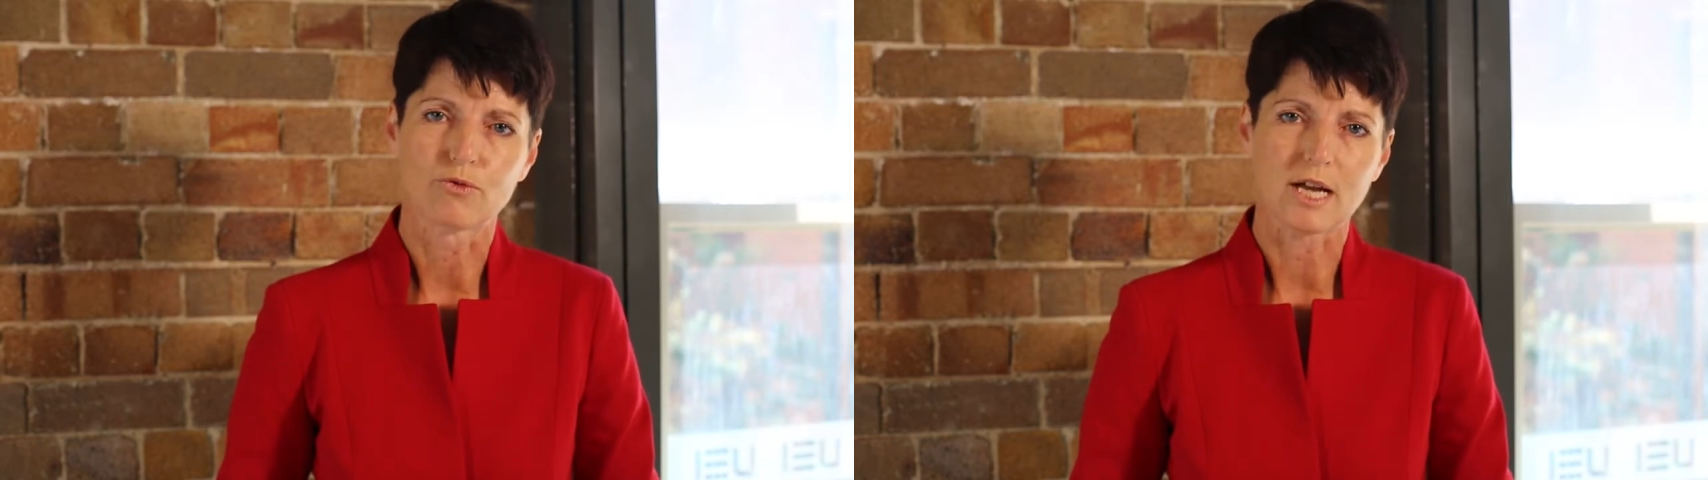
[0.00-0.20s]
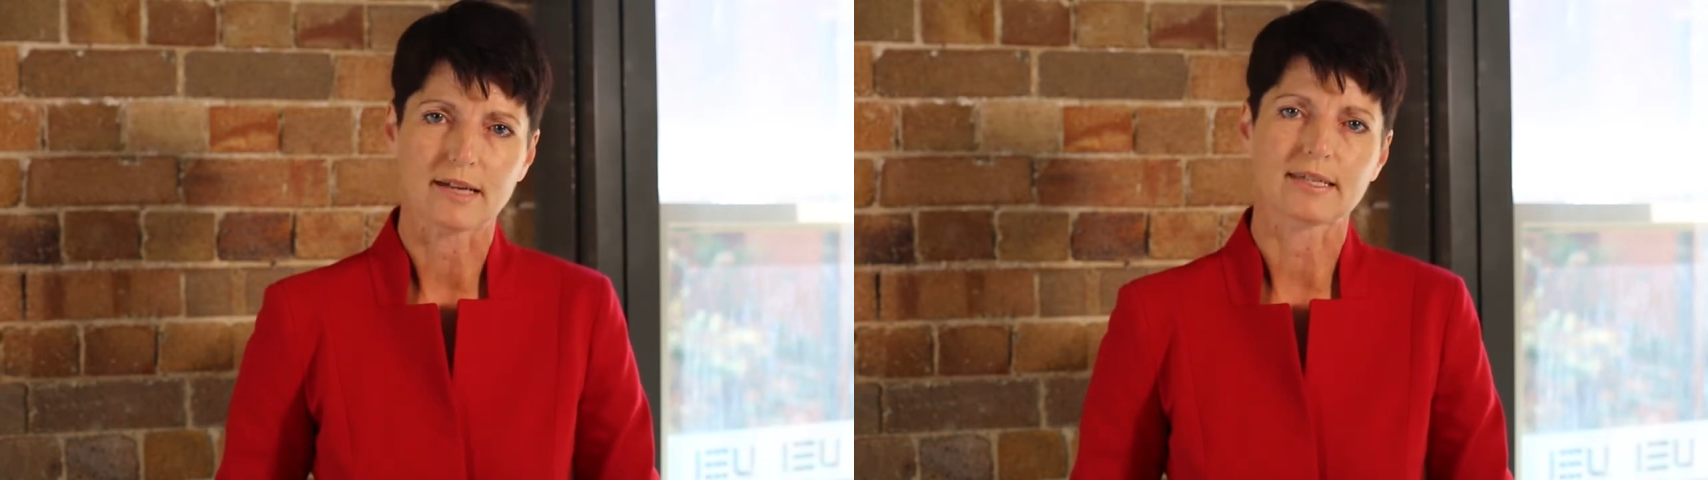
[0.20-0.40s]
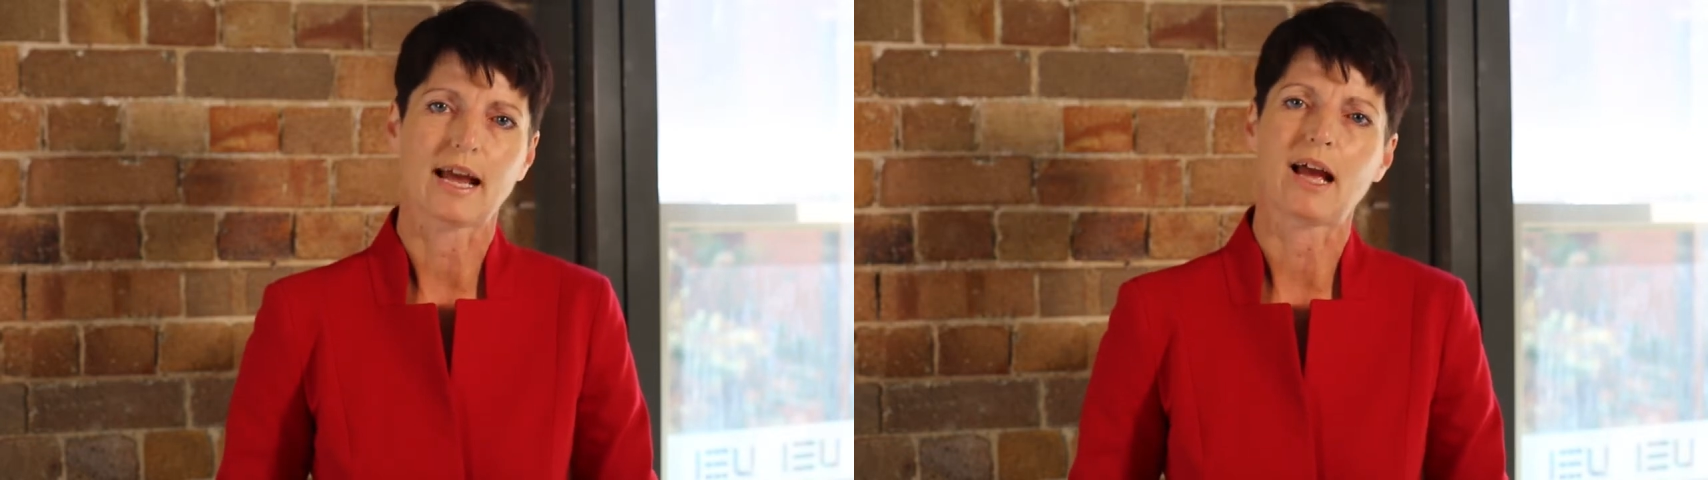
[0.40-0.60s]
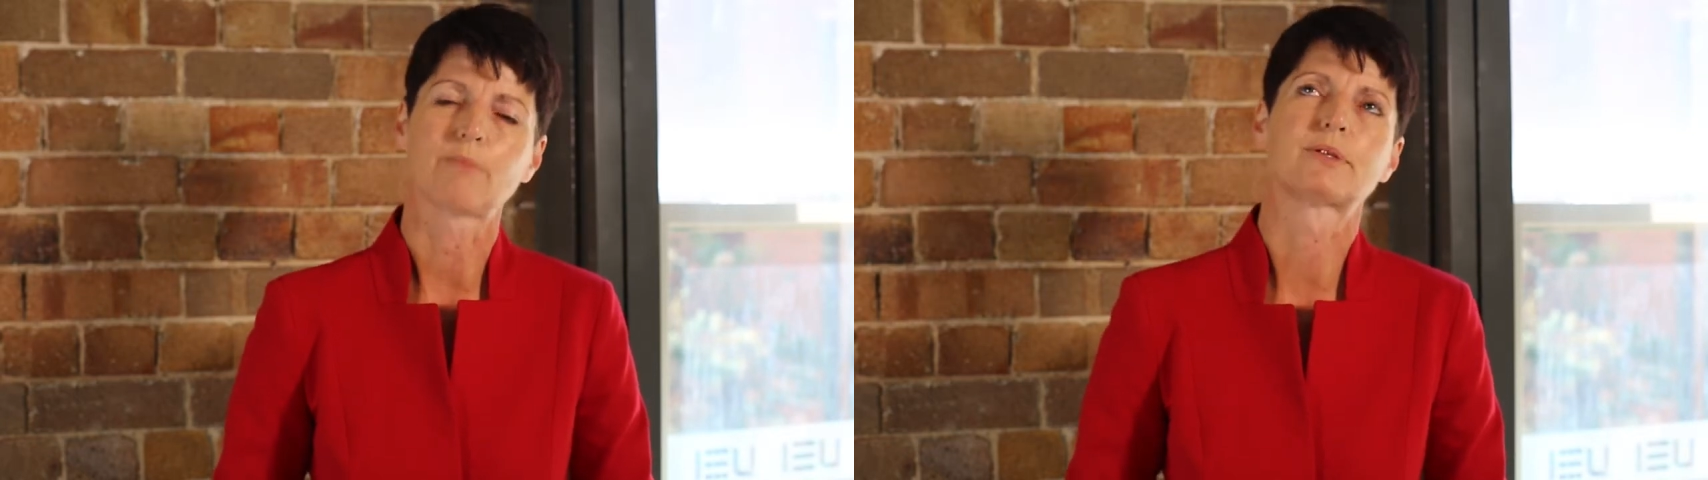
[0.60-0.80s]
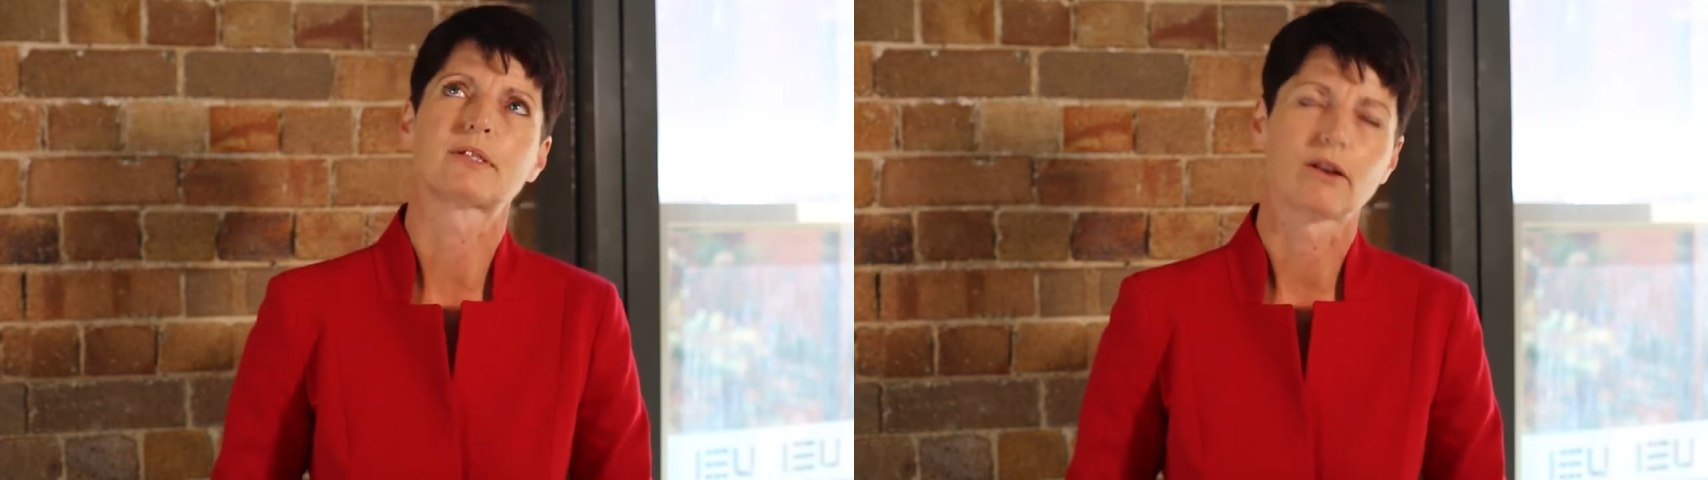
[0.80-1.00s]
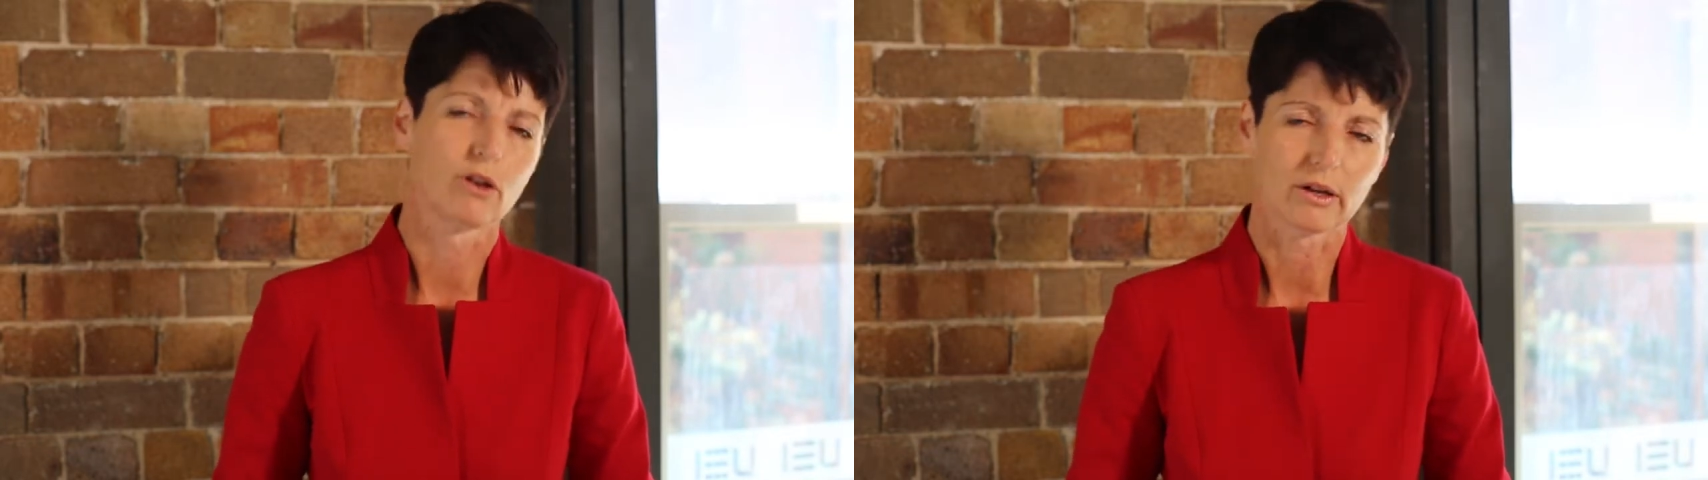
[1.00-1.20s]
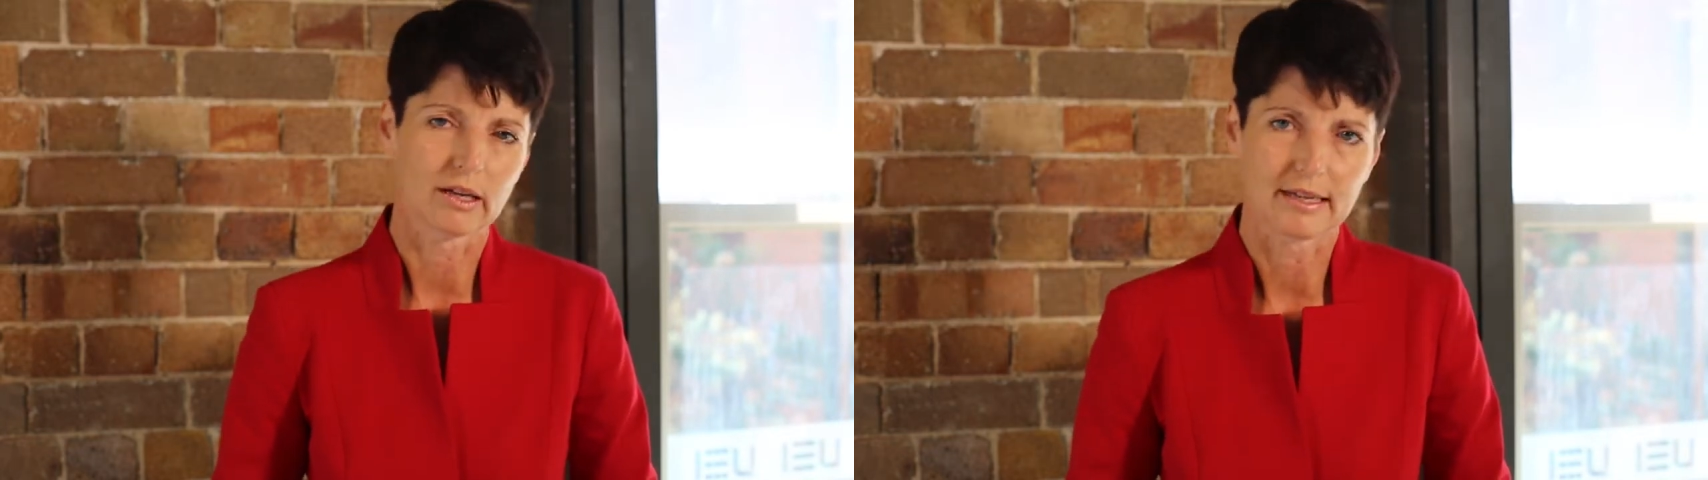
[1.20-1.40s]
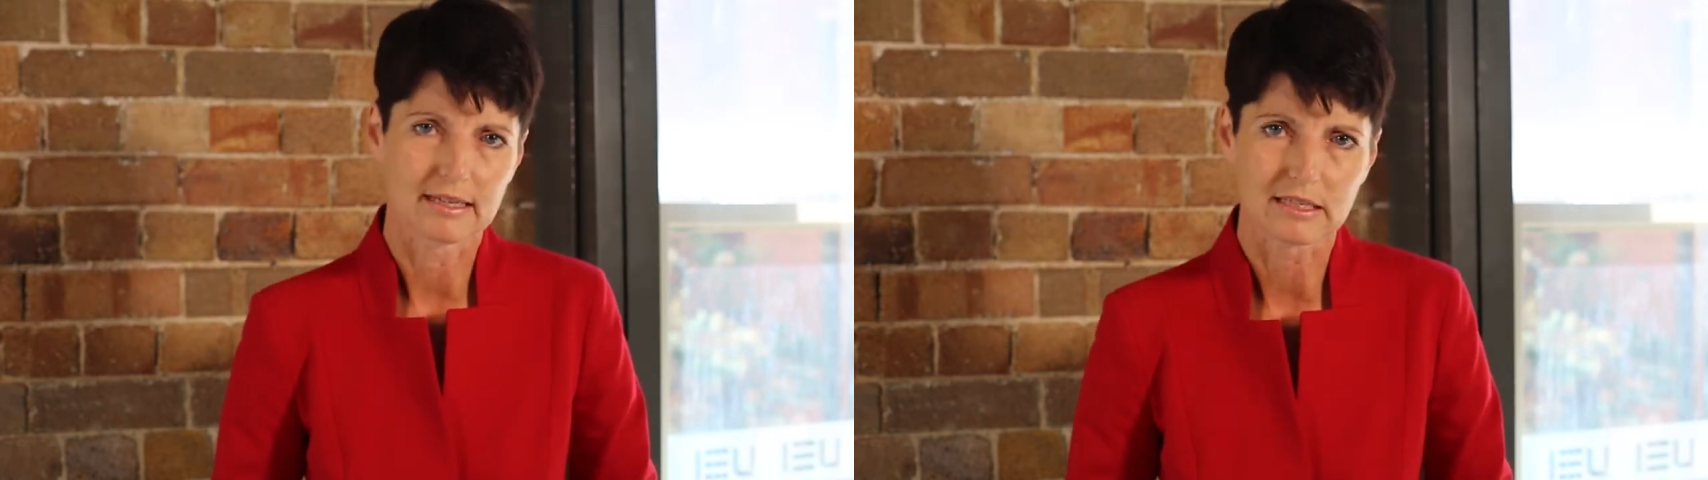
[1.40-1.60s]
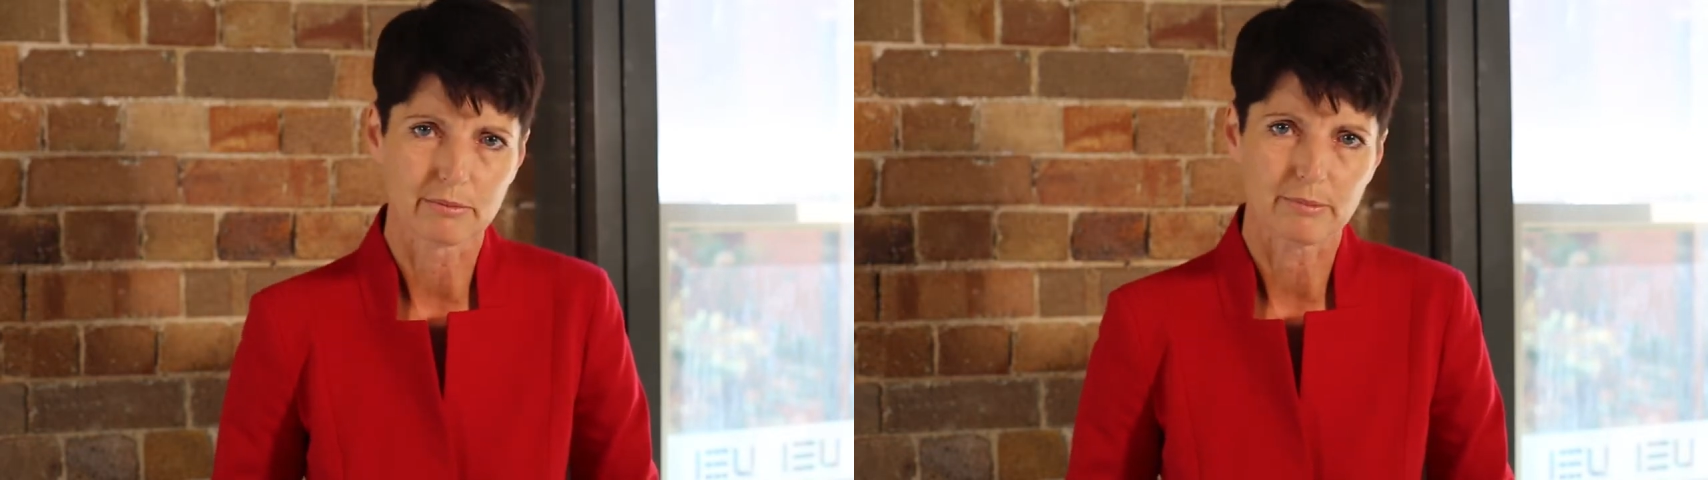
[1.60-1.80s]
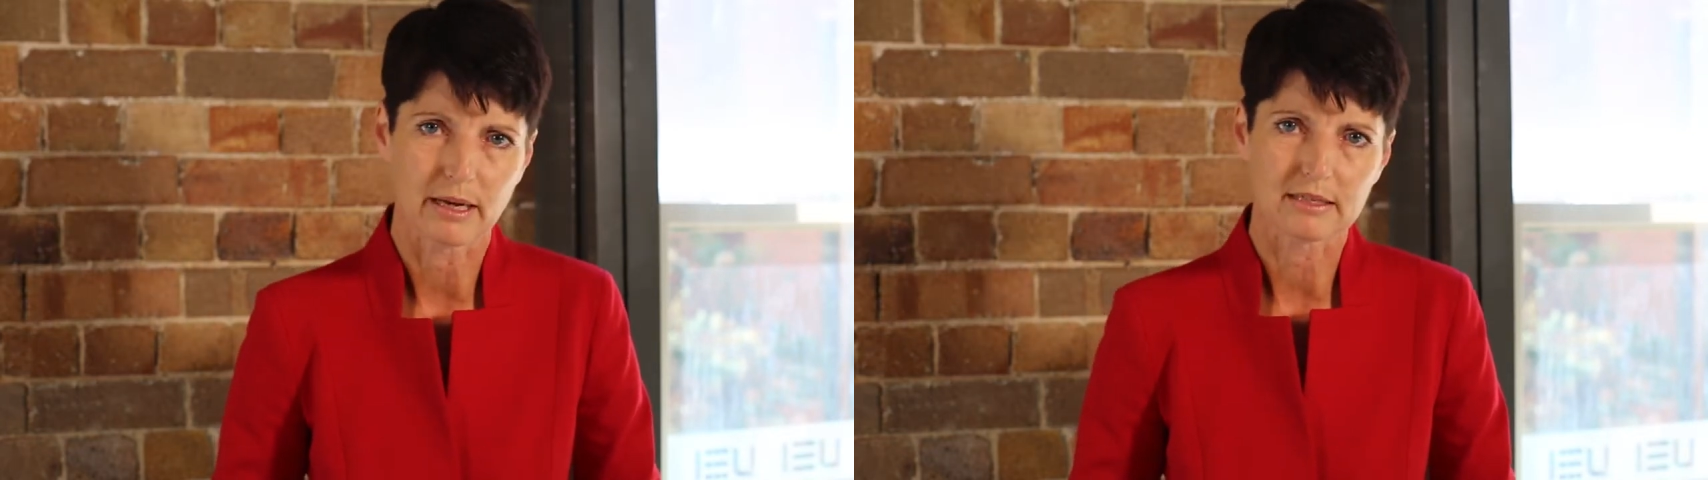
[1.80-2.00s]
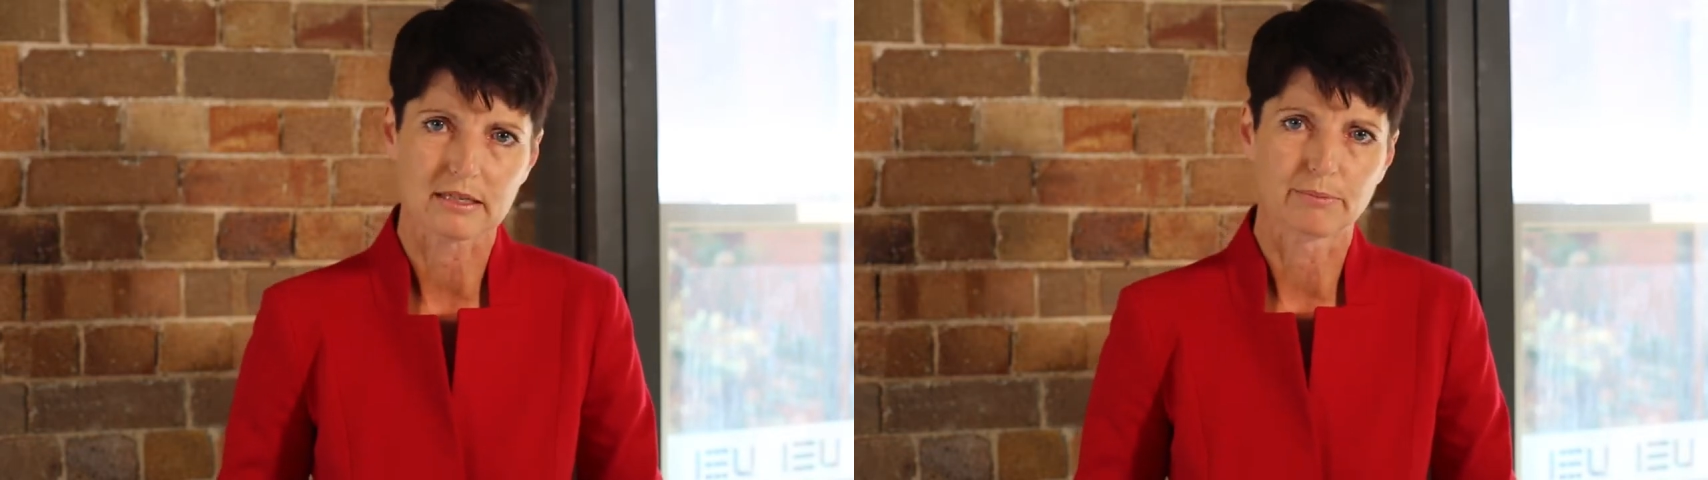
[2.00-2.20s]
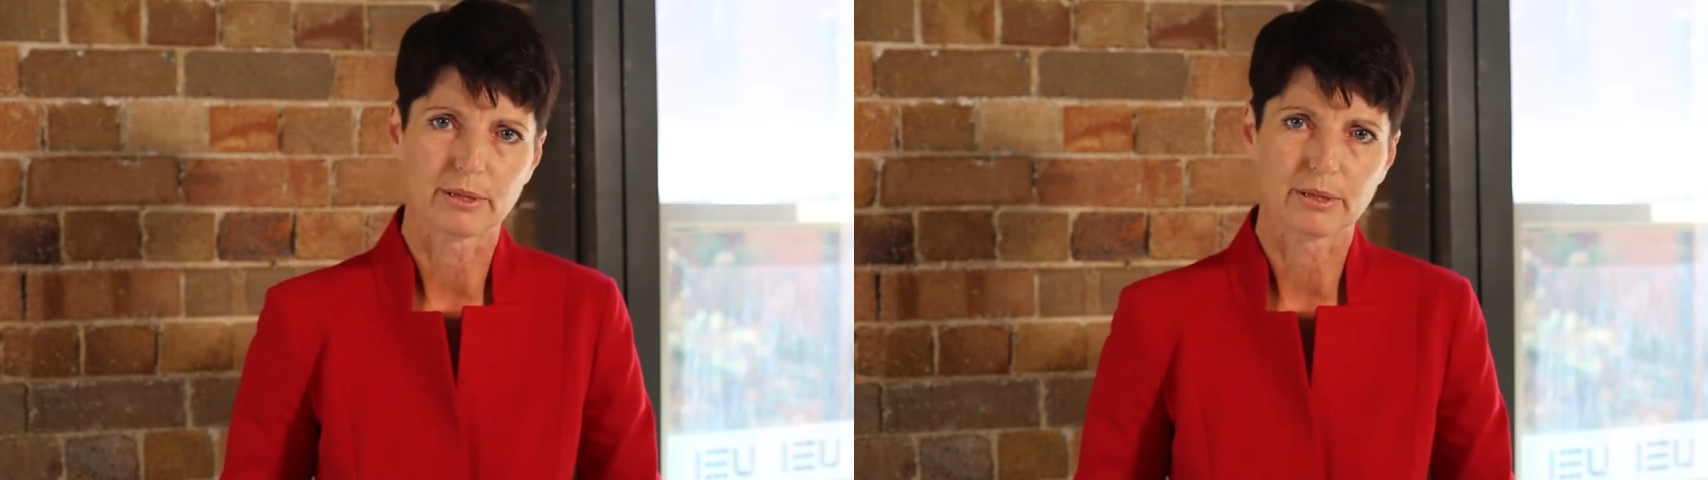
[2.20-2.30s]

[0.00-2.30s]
just absolutely needs to be busted,